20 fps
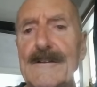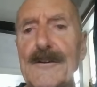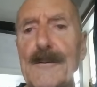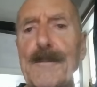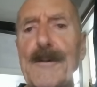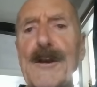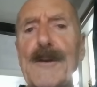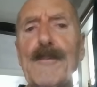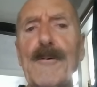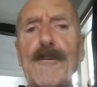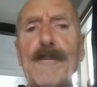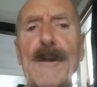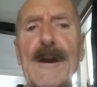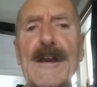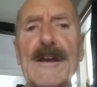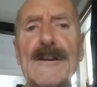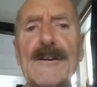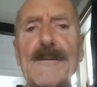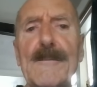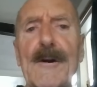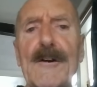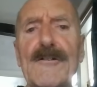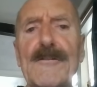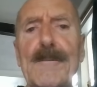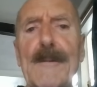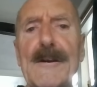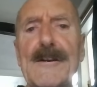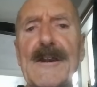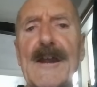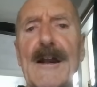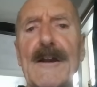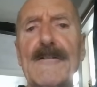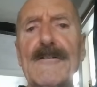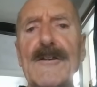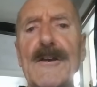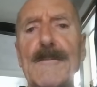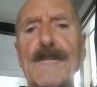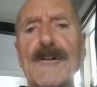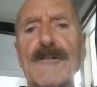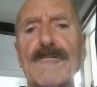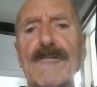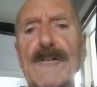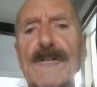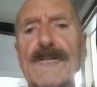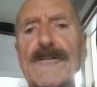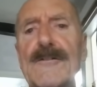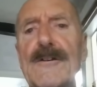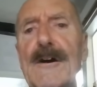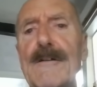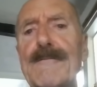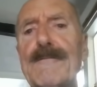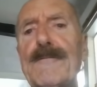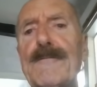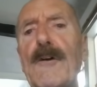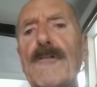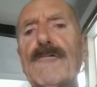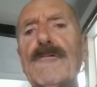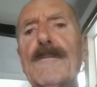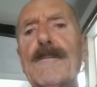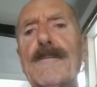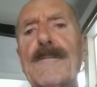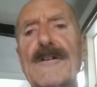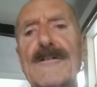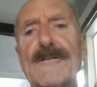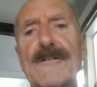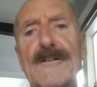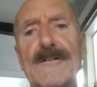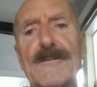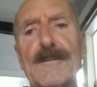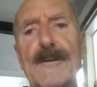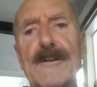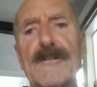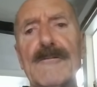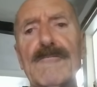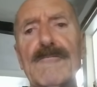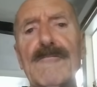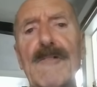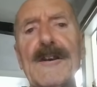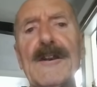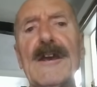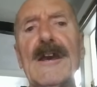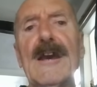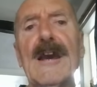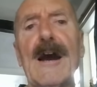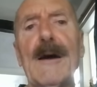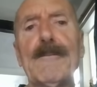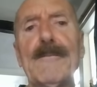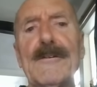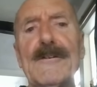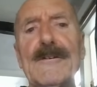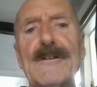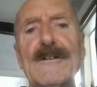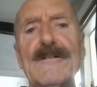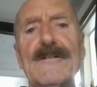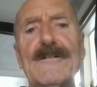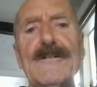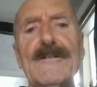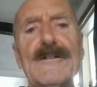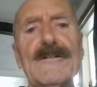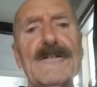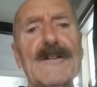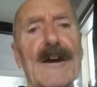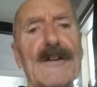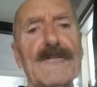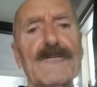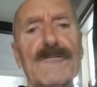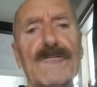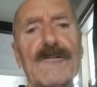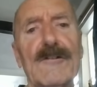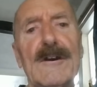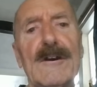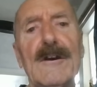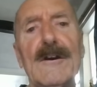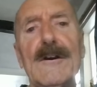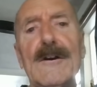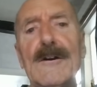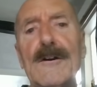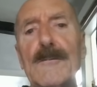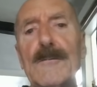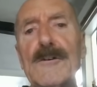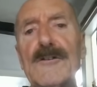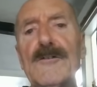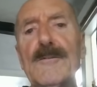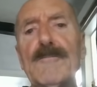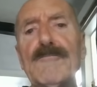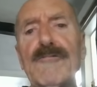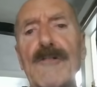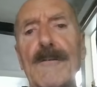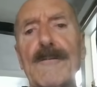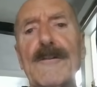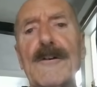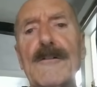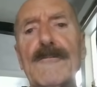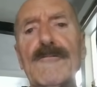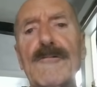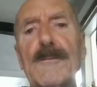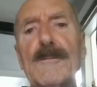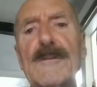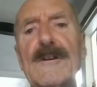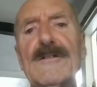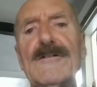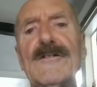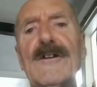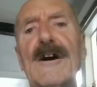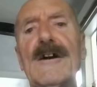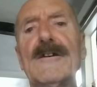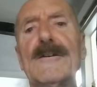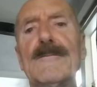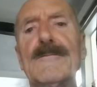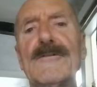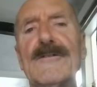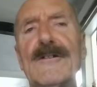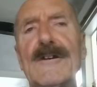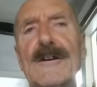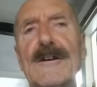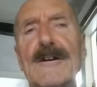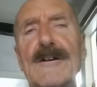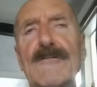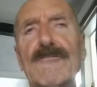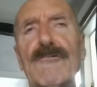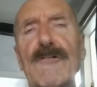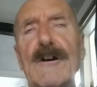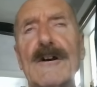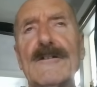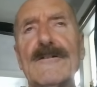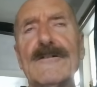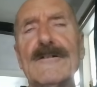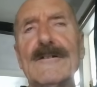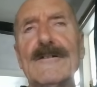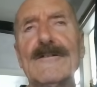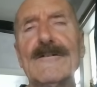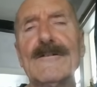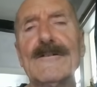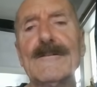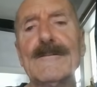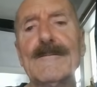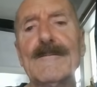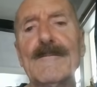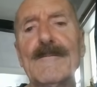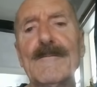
The people making the most money out of the immigrants are foreign businessmen running companies in this country which profit from the asylum seeker crisis.